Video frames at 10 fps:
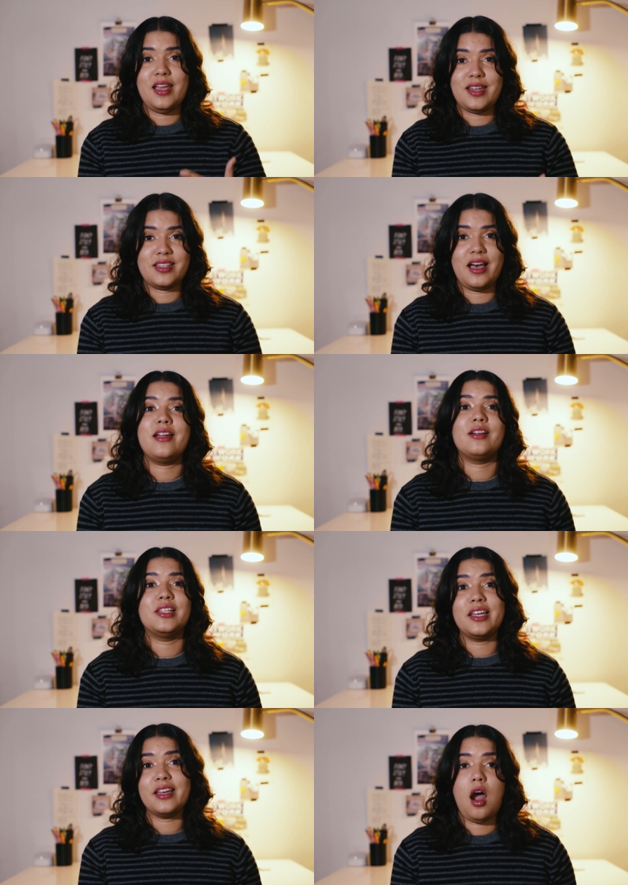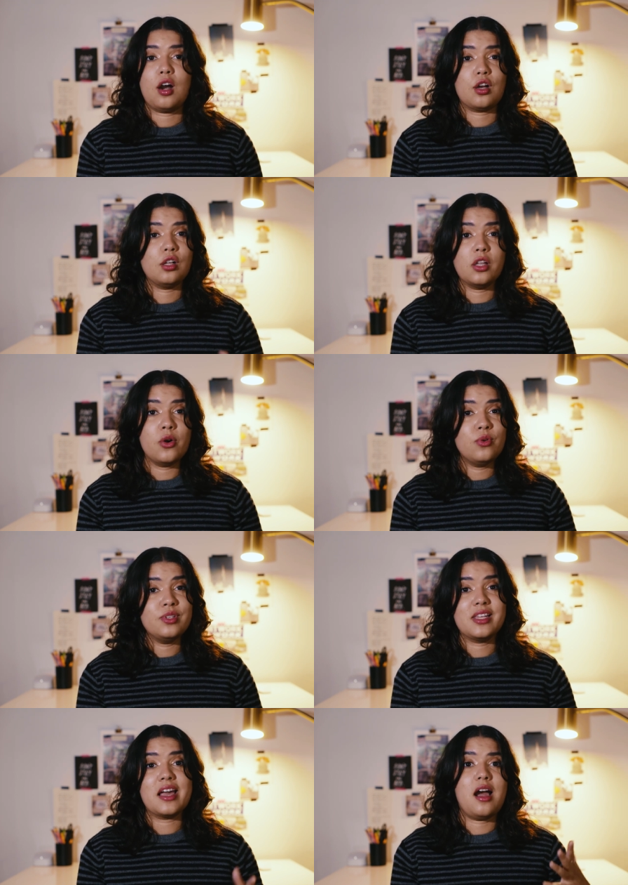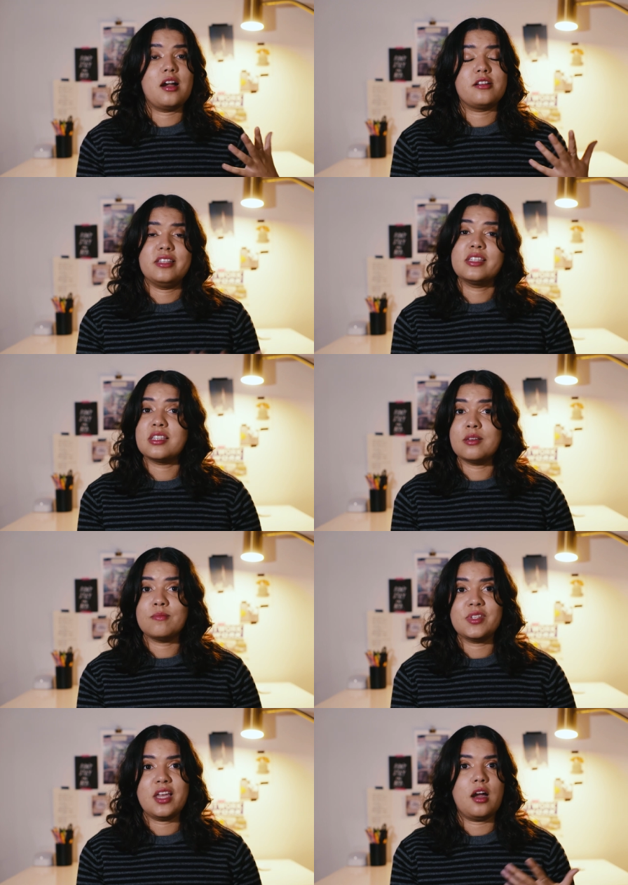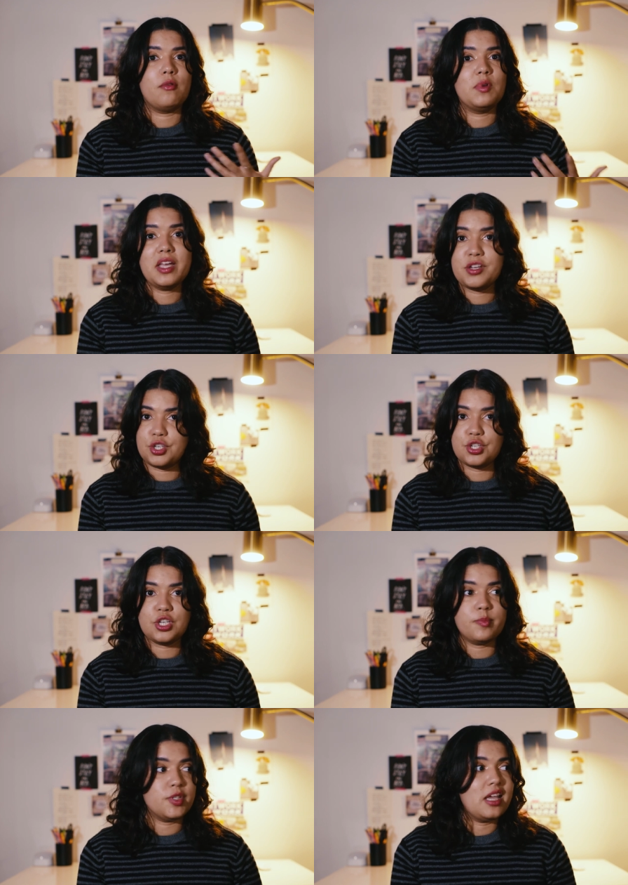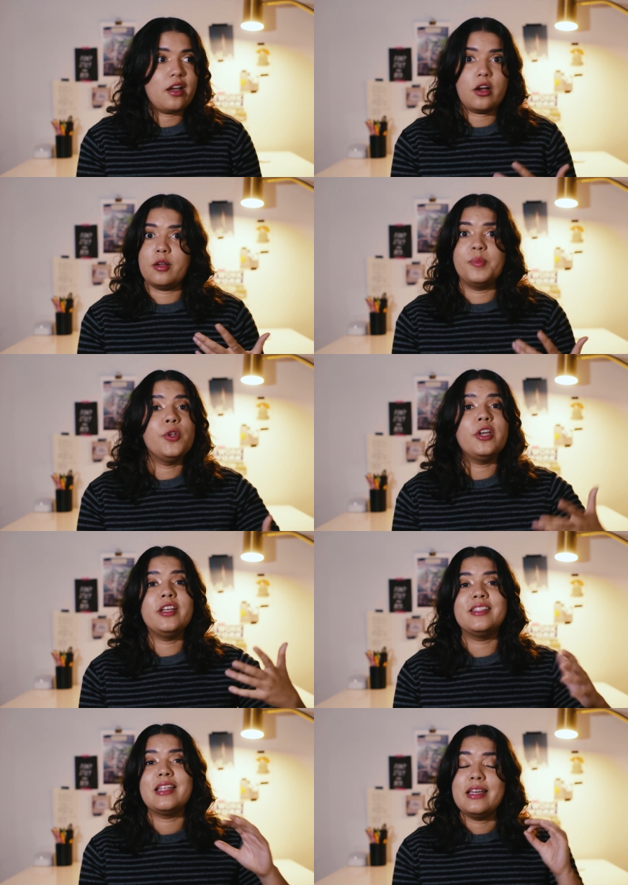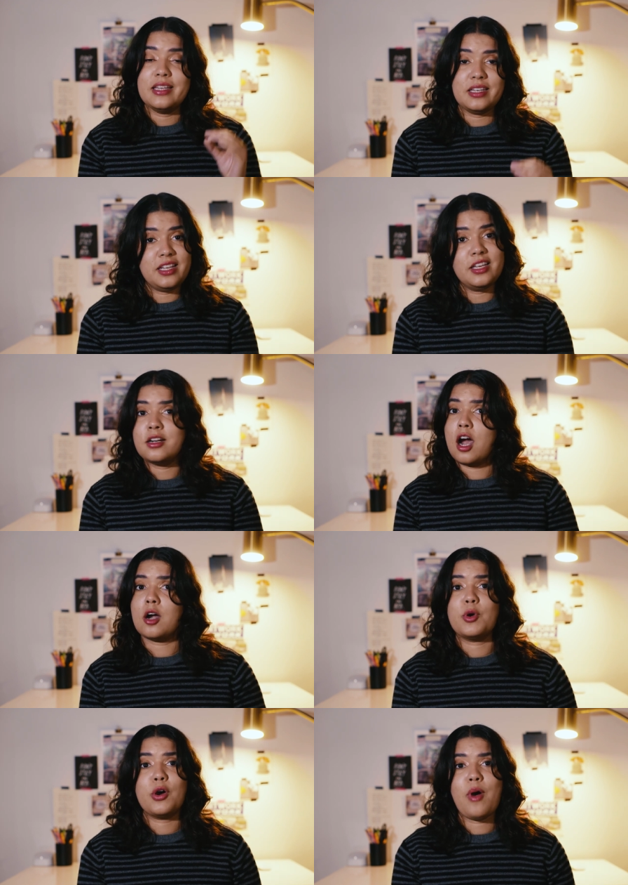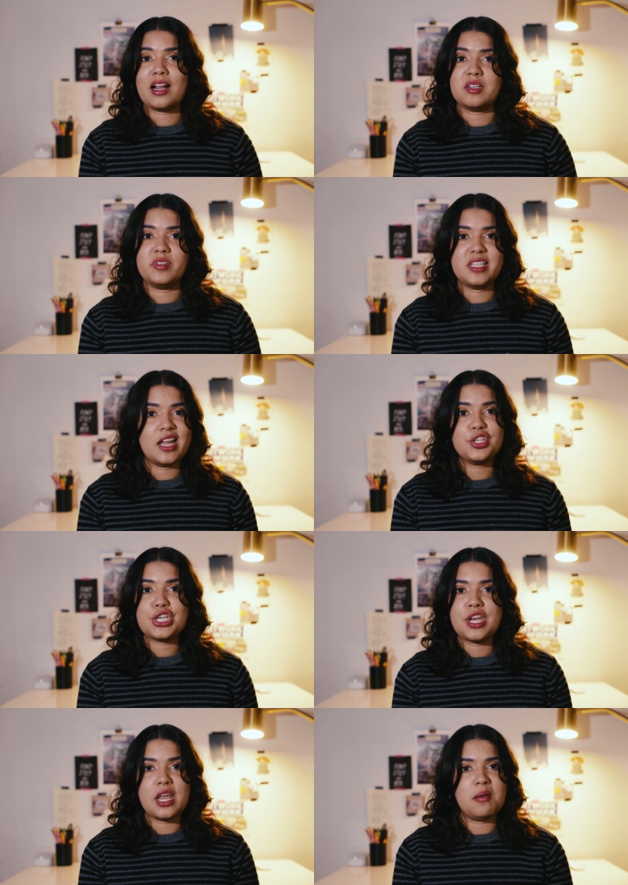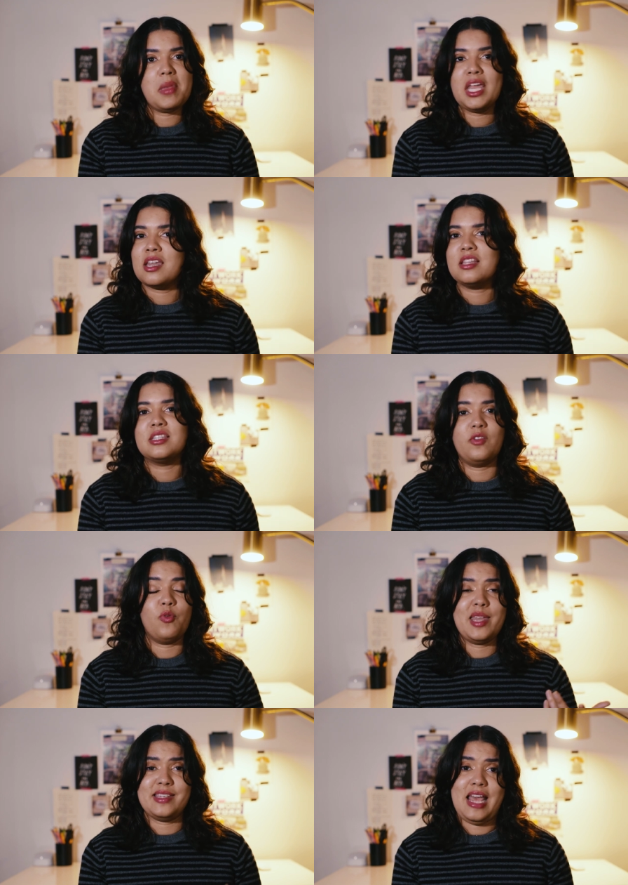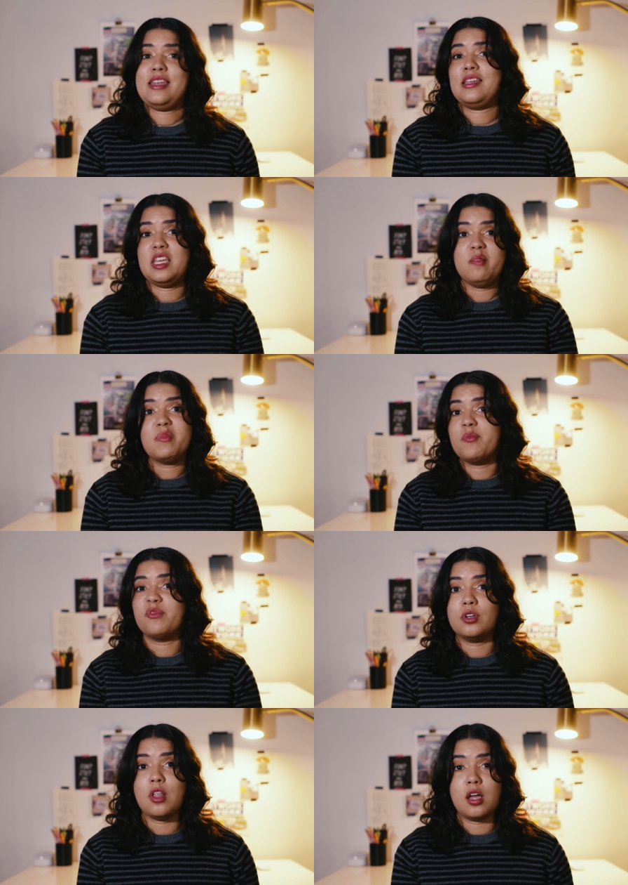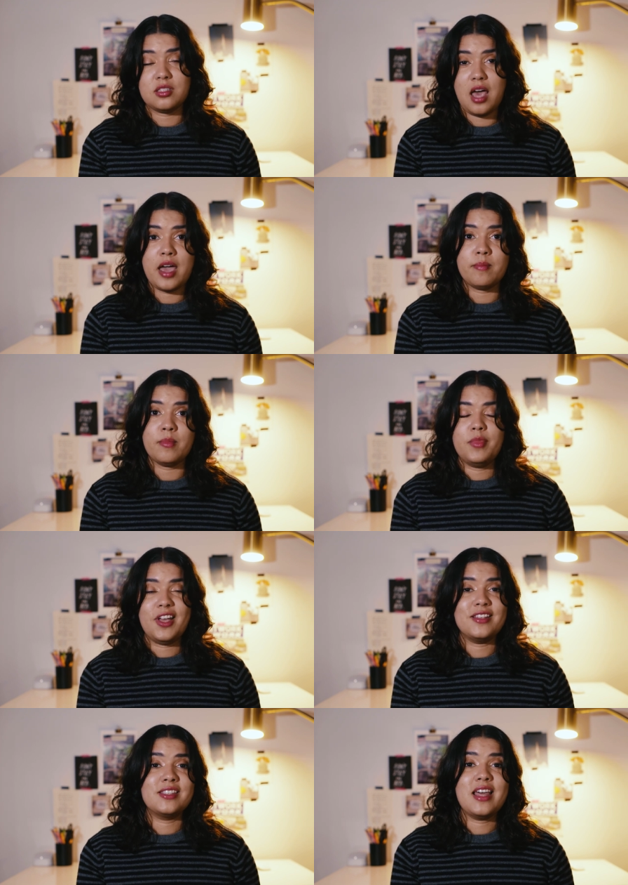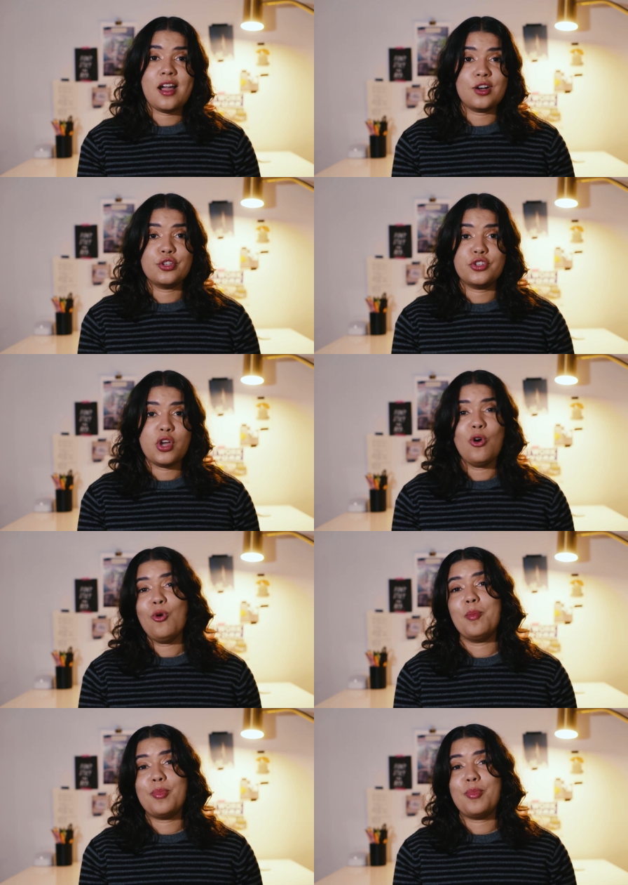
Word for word: entirely. Our clothes, like our systems, like our relationships, like our communities, need our proactive attention and maintenance if we intend to keep them for a long time. Because they are so